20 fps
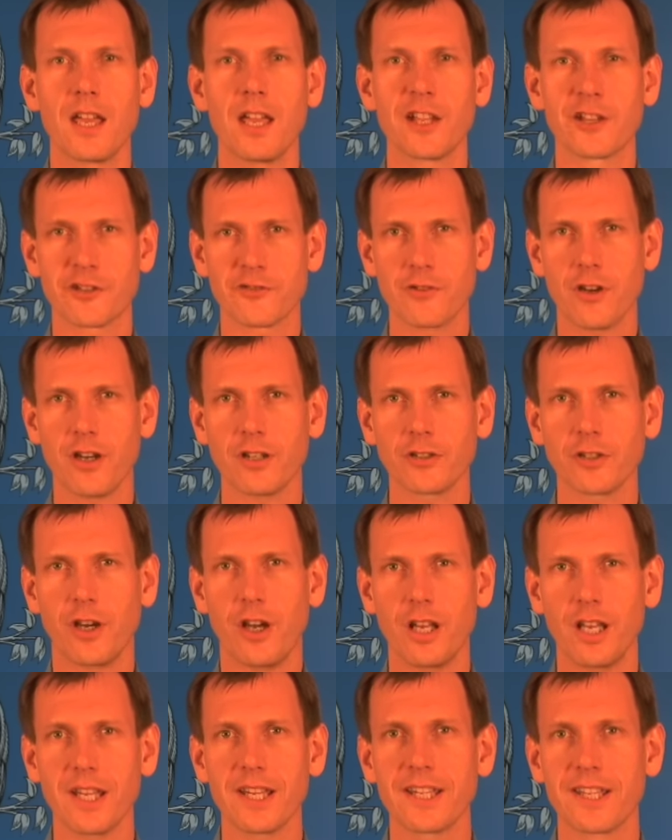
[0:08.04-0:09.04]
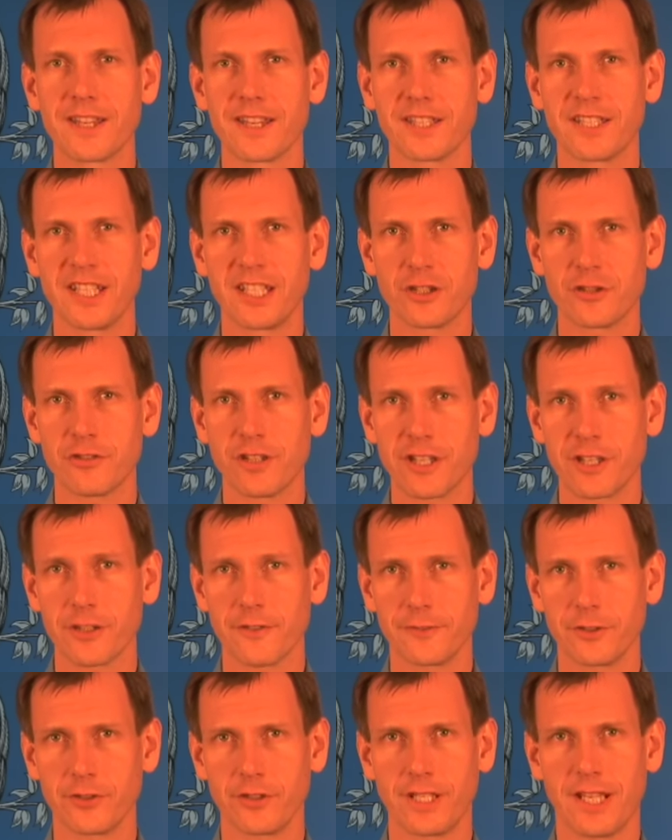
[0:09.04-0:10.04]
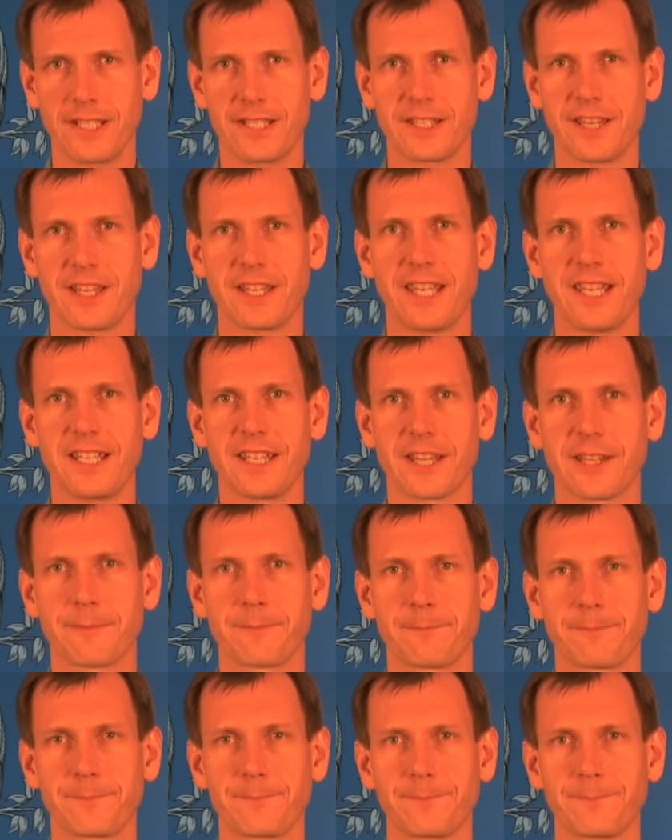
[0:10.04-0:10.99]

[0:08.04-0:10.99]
A strong dollar is in the interest of the United States.